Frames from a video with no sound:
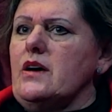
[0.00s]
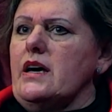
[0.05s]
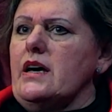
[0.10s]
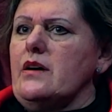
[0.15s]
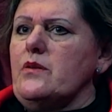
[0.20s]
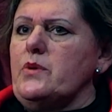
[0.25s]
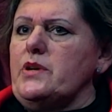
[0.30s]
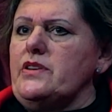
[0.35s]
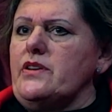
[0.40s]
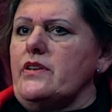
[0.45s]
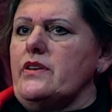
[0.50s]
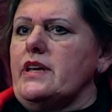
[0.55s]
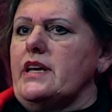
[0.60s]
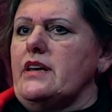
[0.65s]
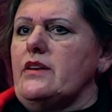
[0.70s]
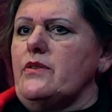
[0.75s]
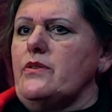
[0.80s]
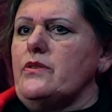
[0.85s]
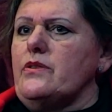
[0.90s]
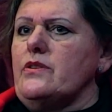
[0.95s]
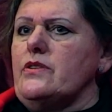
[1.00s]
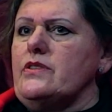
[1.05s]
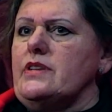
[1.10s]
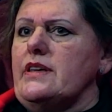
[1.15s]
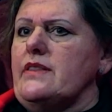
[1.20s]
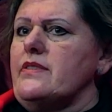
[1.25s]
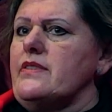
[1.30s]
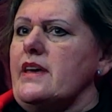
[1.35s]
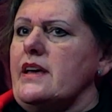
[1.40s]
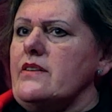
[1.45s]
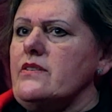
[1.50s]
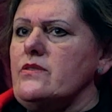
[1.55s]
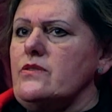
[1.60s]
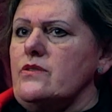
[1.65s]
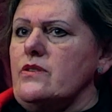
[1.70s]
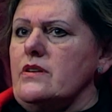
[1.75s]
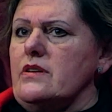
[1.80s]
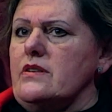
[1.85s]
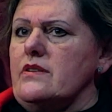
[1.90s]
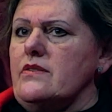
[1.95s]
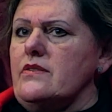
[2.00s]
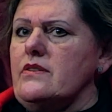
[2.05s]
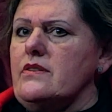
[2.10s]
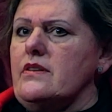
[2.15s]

We donated $13,000